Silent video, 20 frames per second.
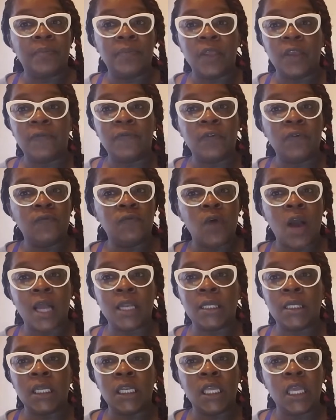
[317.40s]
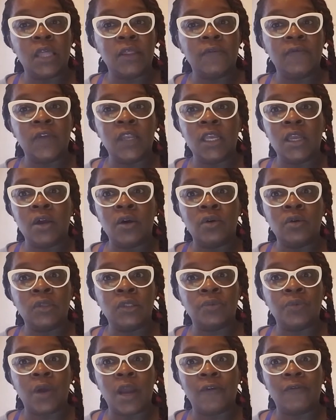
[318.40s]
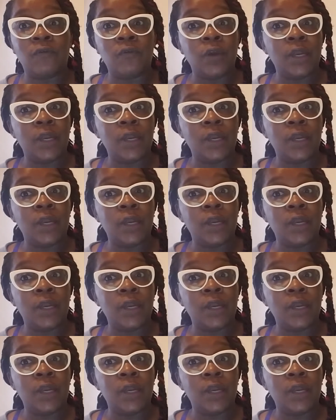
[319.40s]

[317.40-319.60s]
If you've watched any other videos where I've